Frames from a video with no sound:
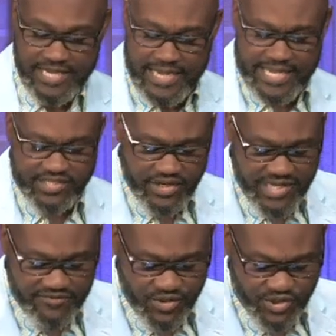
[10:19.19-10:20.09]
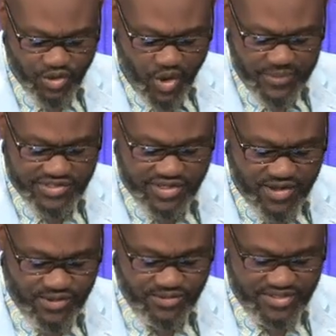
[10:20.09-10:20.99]
He's going to give you story
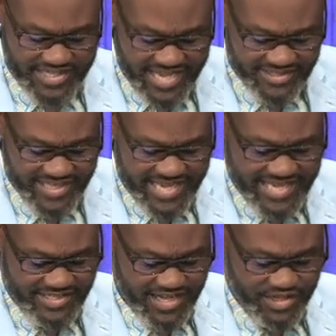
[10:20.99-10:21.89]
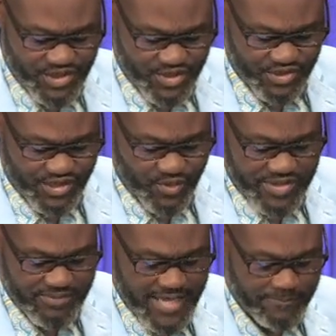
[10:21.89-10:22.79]
stones. The next thing he's going to do, you still
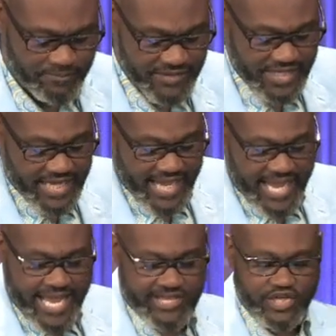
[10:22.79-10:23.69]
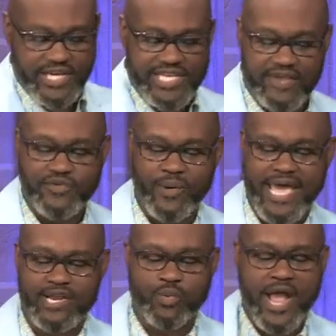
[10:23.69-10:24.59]
with me? He's going to give you
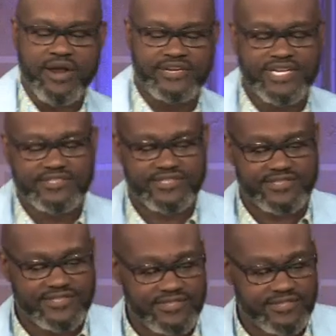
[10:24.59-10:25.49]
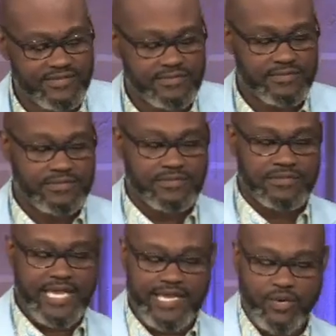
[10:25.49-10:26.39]
an awareness.
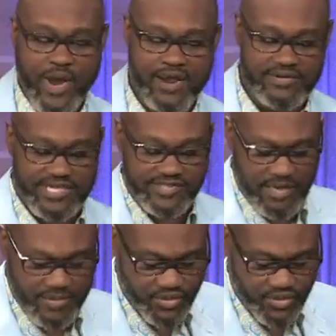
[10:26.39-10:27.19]
An awareness. Number